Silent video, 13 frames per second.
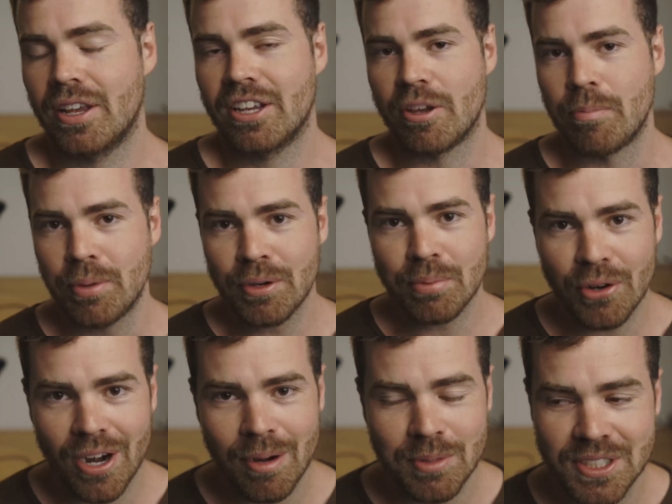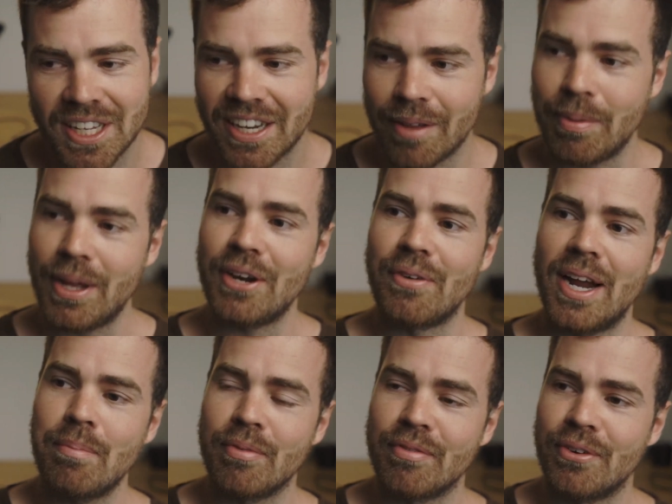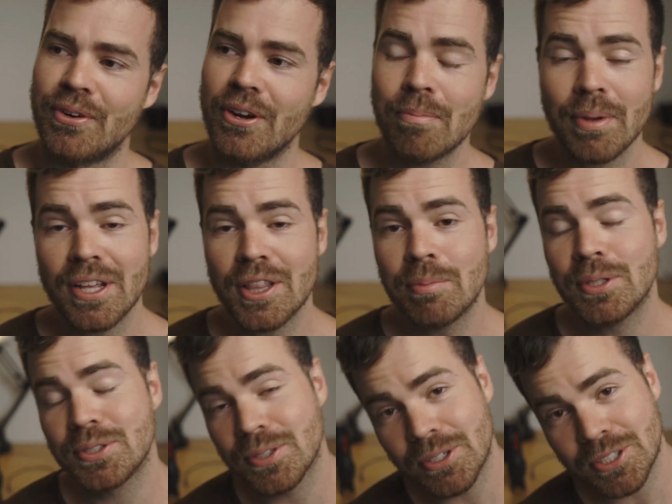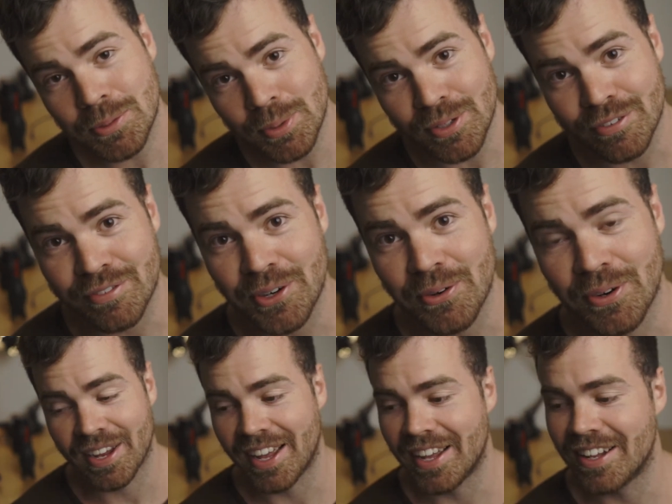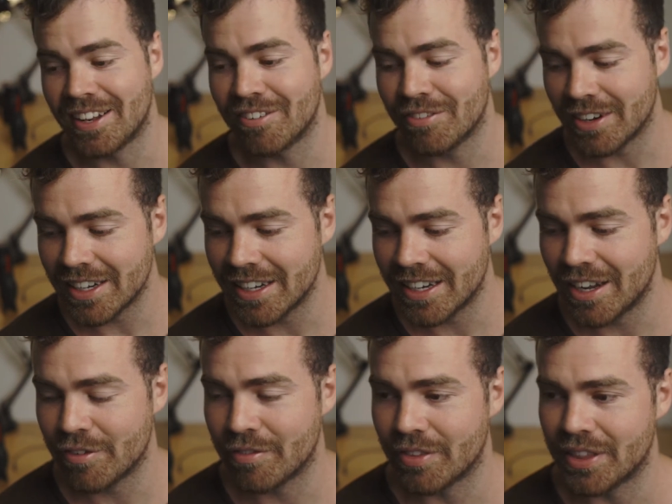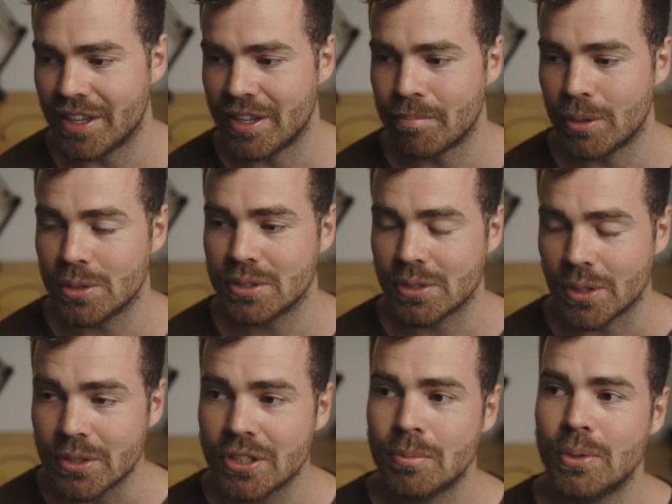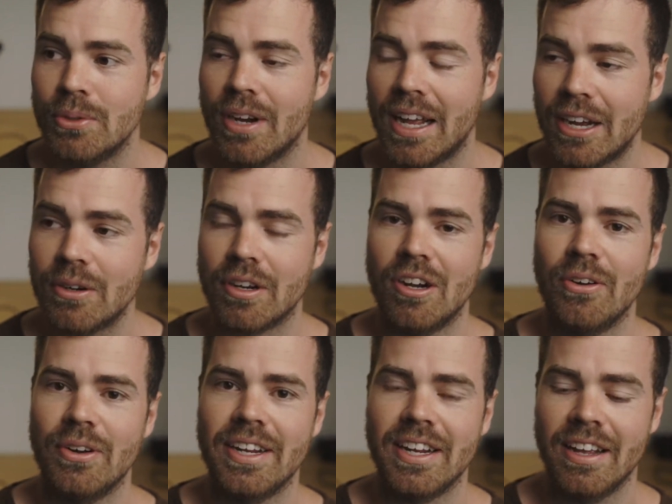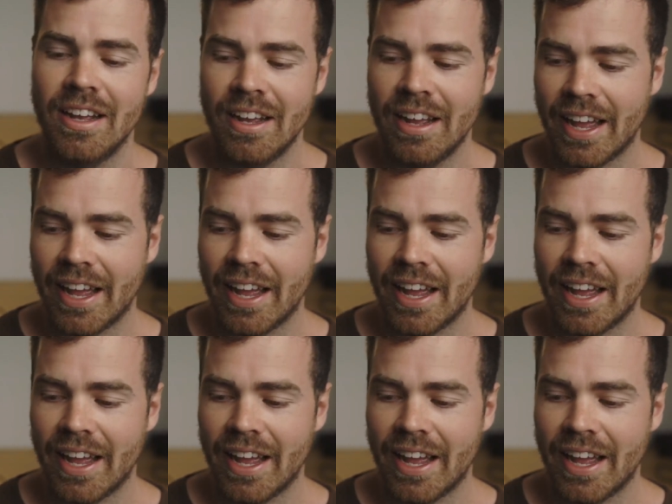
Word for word: Computer programmers get a bad rap for not being the most sociable of folk and funnily enough the most sociable, outgoing,